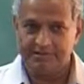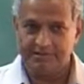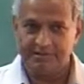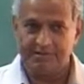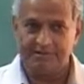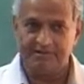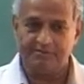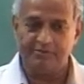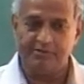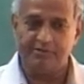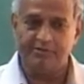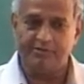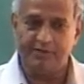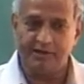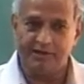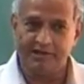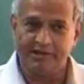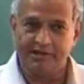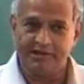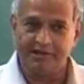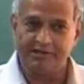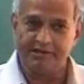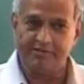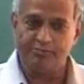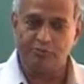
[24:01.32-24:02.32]
It will
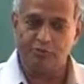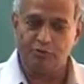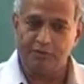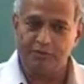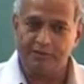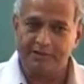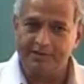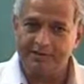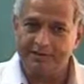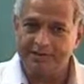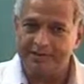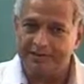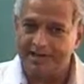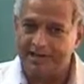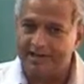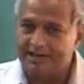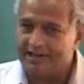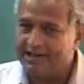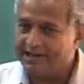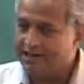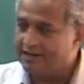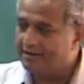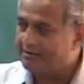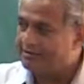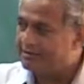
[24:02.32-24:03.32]
vary the moment I
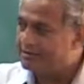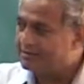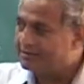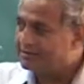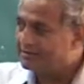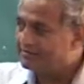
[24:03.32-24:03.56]
have a